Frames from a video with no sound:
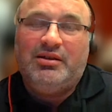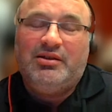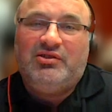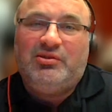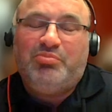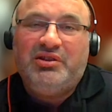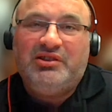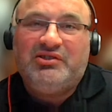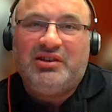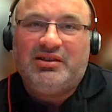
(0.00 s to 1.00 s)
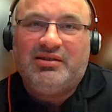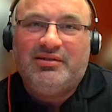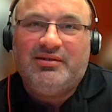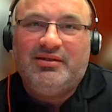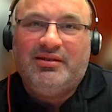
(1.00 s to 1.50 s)
simplistic
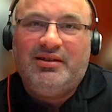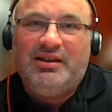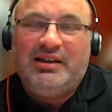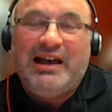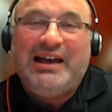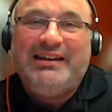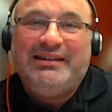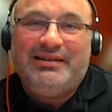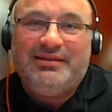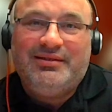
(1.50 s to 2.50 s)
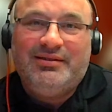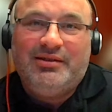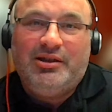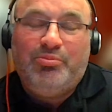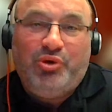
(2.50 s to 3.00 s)
and kind
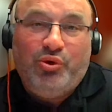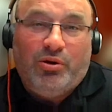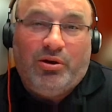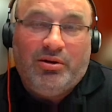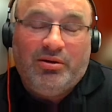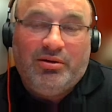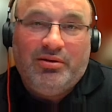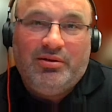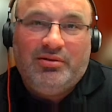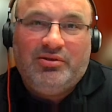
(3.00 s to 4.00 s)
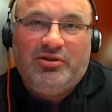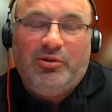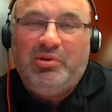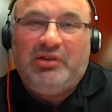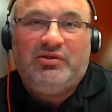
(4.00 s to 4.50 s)
and pure to the
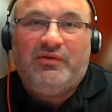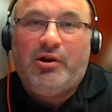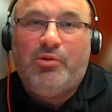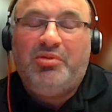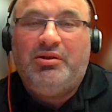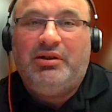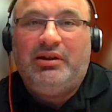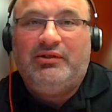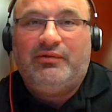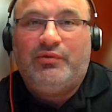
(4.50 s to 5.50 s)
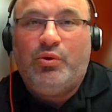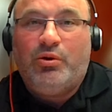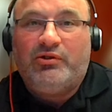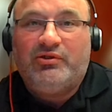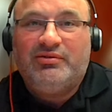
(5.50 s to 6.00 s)
best of our abilities, of
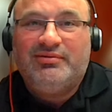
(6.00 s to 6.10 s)
course.